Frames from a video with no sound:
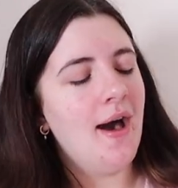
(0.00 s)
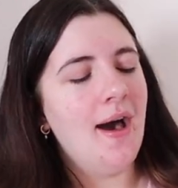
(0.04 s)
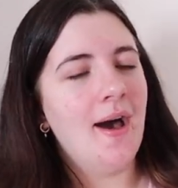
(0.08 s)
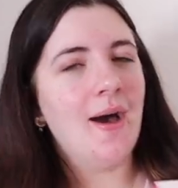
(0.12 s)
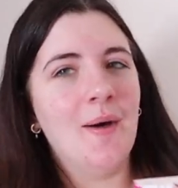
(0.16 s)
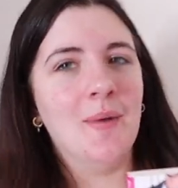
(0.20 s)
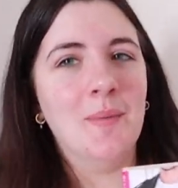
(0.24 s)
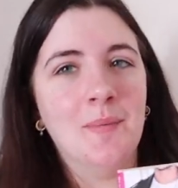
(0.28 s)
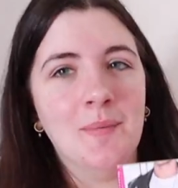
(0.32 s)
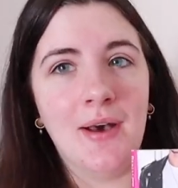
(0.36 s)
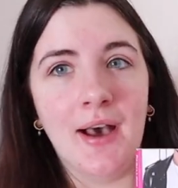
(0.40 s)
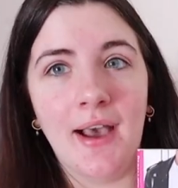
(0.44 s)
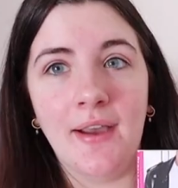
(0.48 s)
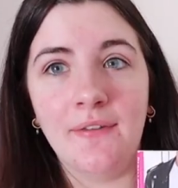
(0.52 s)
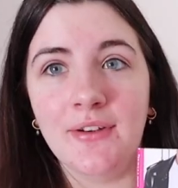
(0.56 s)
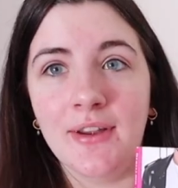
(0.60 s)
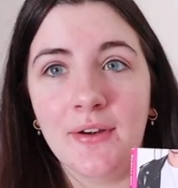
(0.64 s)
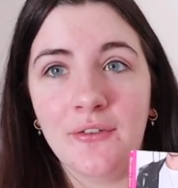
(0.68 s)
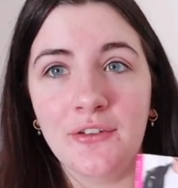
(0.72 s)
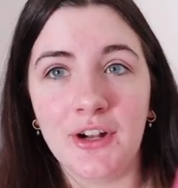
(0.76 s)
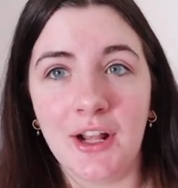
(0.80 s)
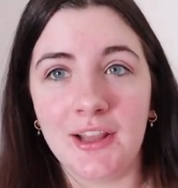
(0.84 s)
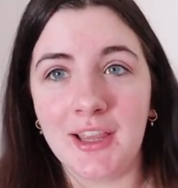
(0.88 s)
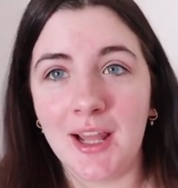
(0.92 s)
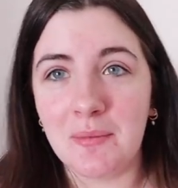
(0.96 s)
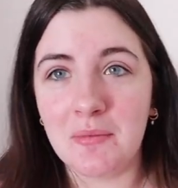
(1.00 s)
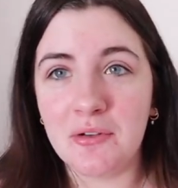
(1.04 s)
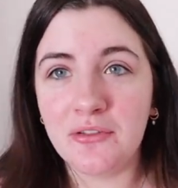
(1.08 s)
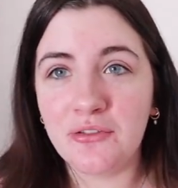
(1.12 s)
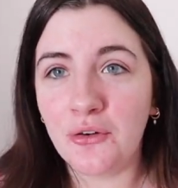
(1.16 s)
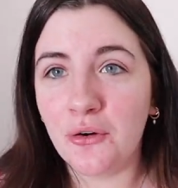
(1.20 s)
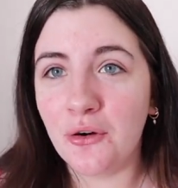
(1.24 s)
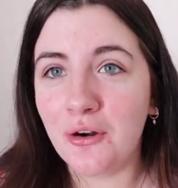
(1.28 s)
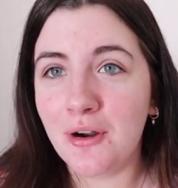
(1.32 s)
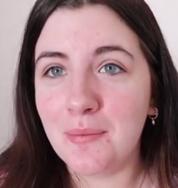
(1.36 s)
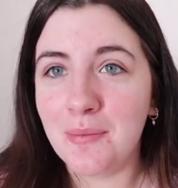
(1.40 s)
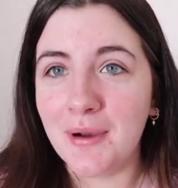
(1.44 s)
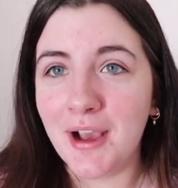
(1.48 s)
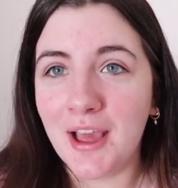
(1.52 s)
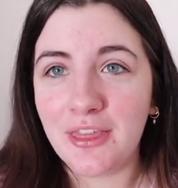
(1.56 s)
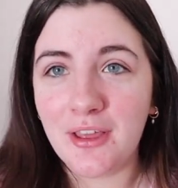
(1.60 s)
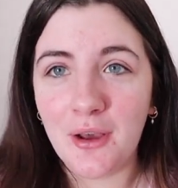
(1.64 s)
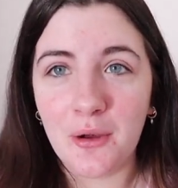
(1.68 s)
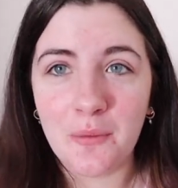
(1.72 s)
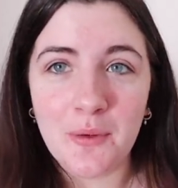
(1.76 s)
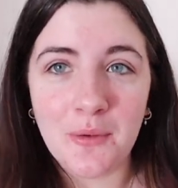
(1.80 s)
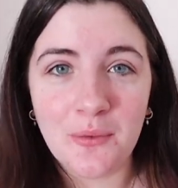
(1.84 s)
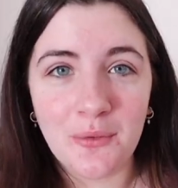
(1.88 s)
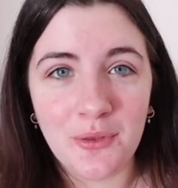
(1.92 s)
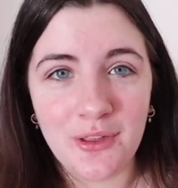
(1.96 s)
I've never done that before, but I
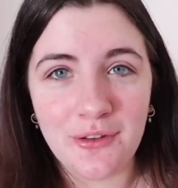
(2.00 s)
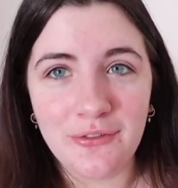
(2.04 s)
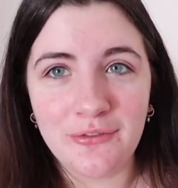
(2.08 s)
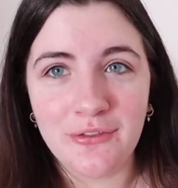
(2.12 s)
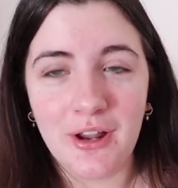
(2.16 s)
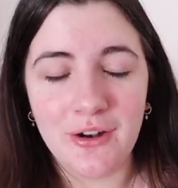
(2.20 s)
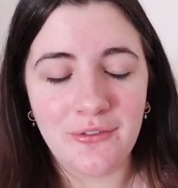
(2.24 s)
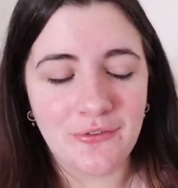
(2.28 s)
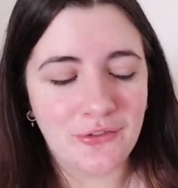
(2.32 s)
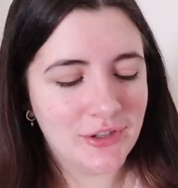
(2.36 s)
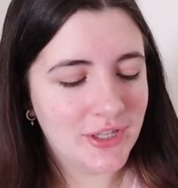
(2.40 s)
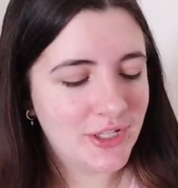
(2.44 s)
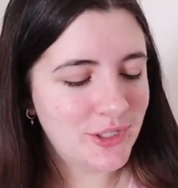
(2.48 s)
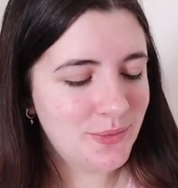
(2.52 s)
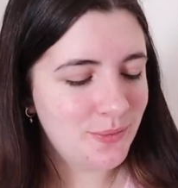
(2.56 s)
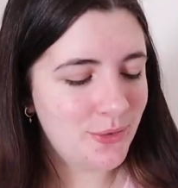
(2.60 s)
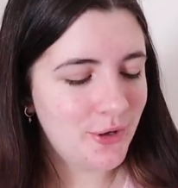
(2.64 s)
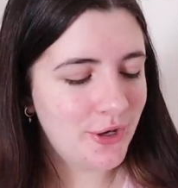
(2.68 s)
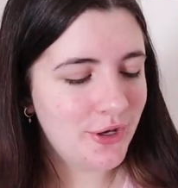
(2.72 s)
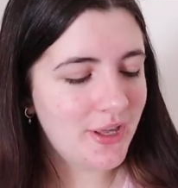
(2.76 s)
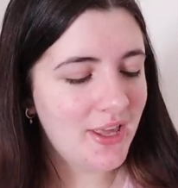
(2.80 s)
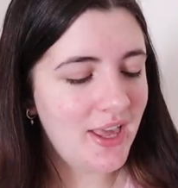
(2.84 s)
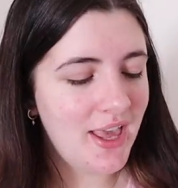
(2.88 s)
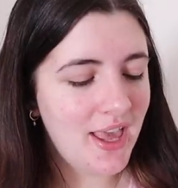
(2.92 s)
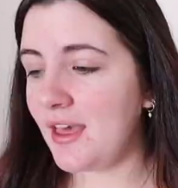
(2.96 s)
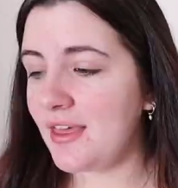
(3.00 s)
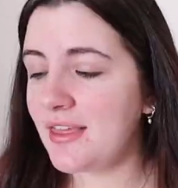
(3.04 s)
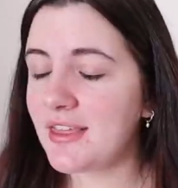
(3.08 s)
thought it'd be really fun for this book.